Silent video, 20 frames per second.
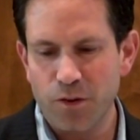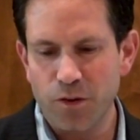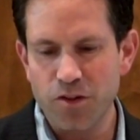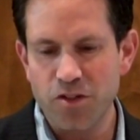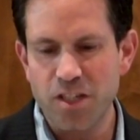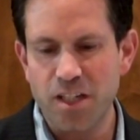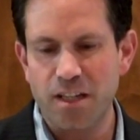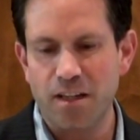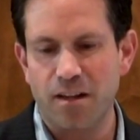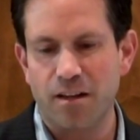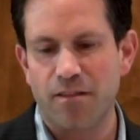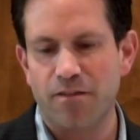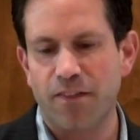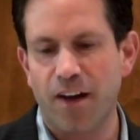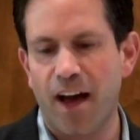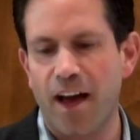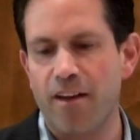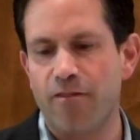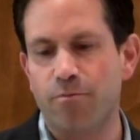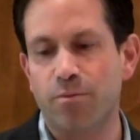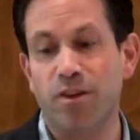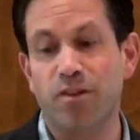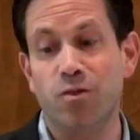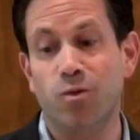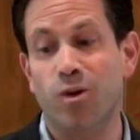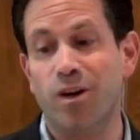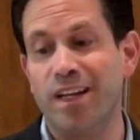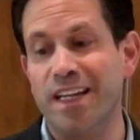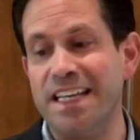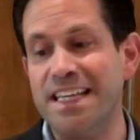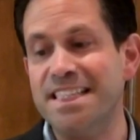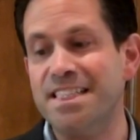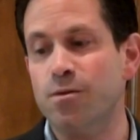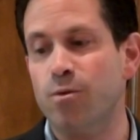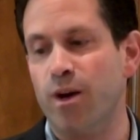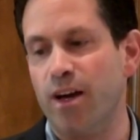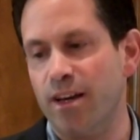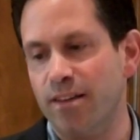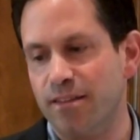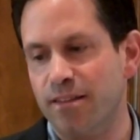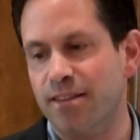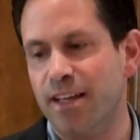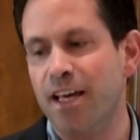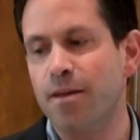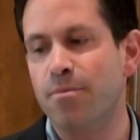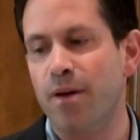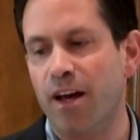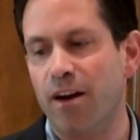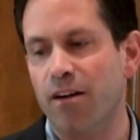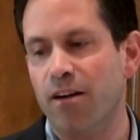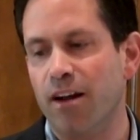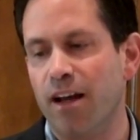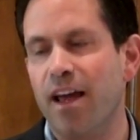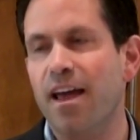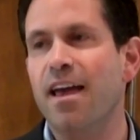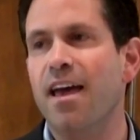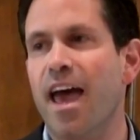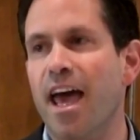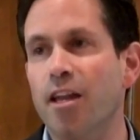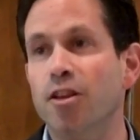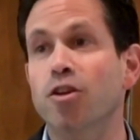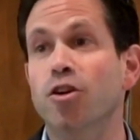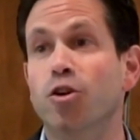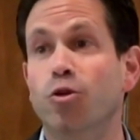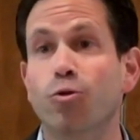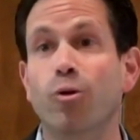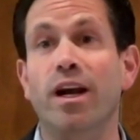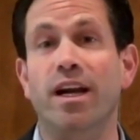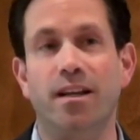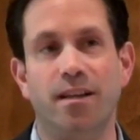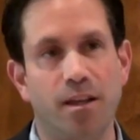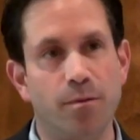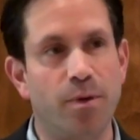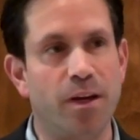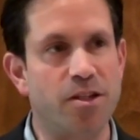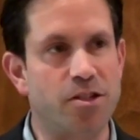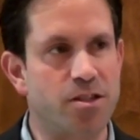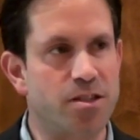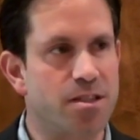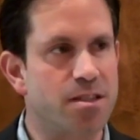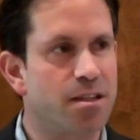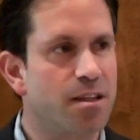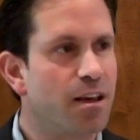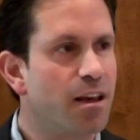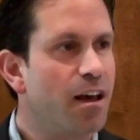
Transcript: sheet here, 5+1 easy ways to take better and look great in pictures.